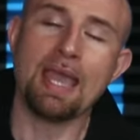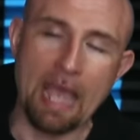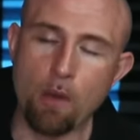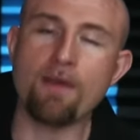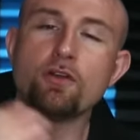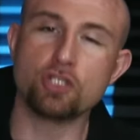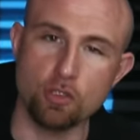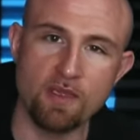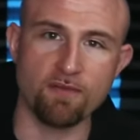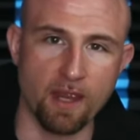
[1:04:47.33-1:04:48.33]
However,
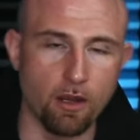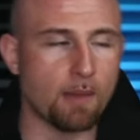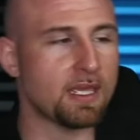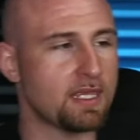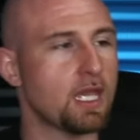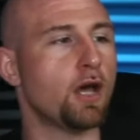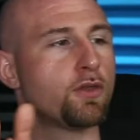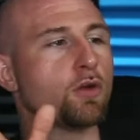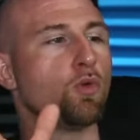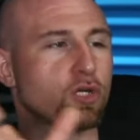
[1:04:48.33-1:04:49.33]
to be fair, I mean, the
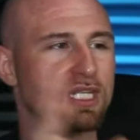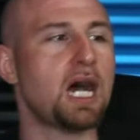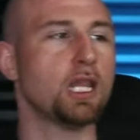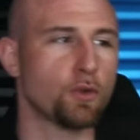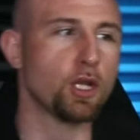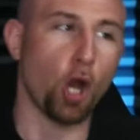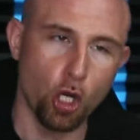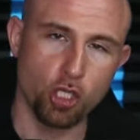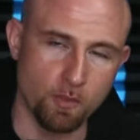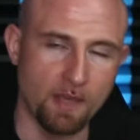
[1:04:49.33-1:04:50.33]
other more tolerant
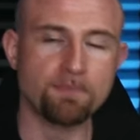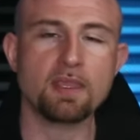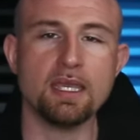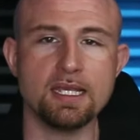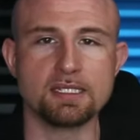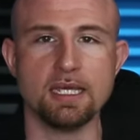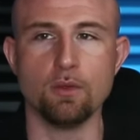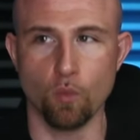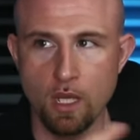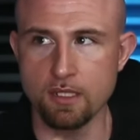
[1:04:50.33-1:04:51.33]
argument is
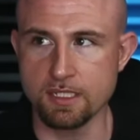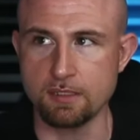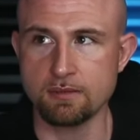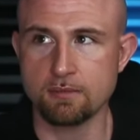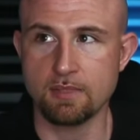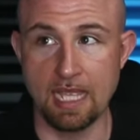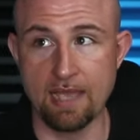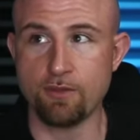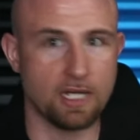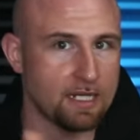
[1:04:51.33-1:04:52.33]
that, well, listen, they
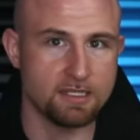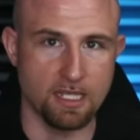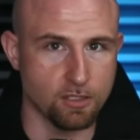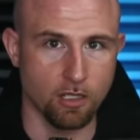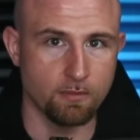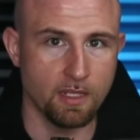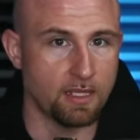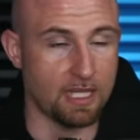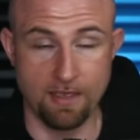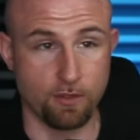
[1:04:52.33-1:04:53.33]
have a United States arm,
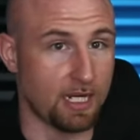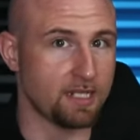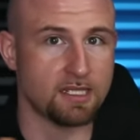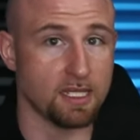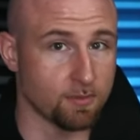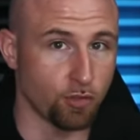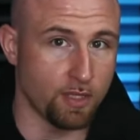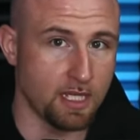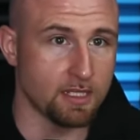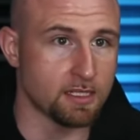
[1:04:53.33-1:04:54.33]
they have United States
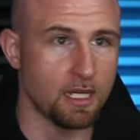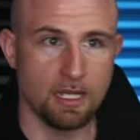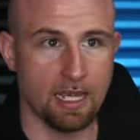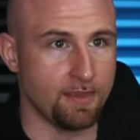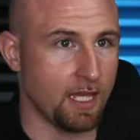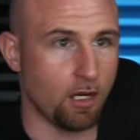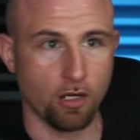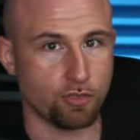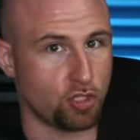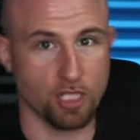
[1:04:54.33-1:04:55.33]
employees, and they
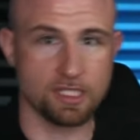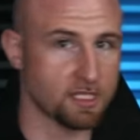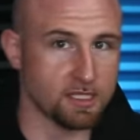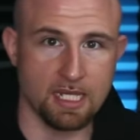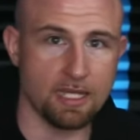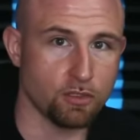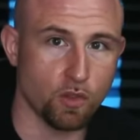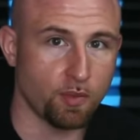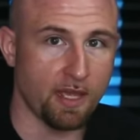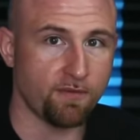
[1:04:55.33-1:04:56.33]
are just as entitled to
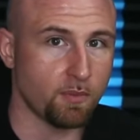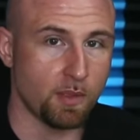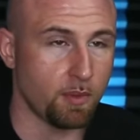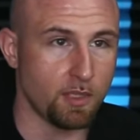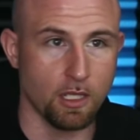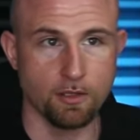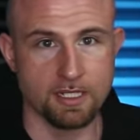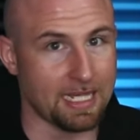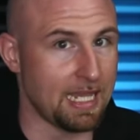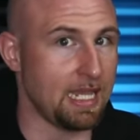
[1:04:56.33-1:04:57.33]
apply for the PPP loan
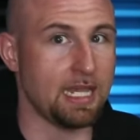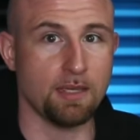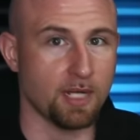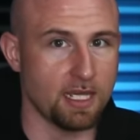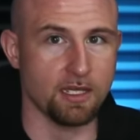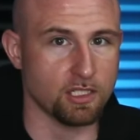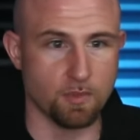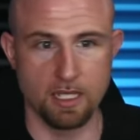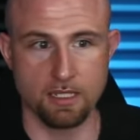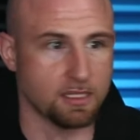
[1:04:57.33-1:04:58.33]
as anybody else,
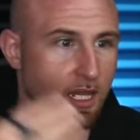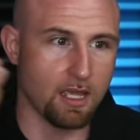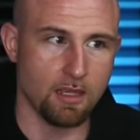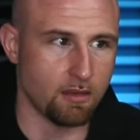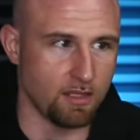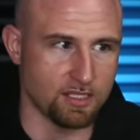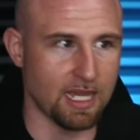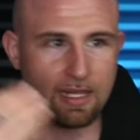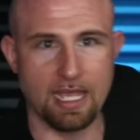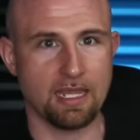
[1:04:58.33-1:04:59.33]
because it's
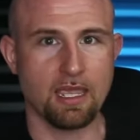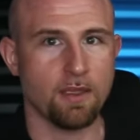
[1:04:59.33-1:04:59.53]
not like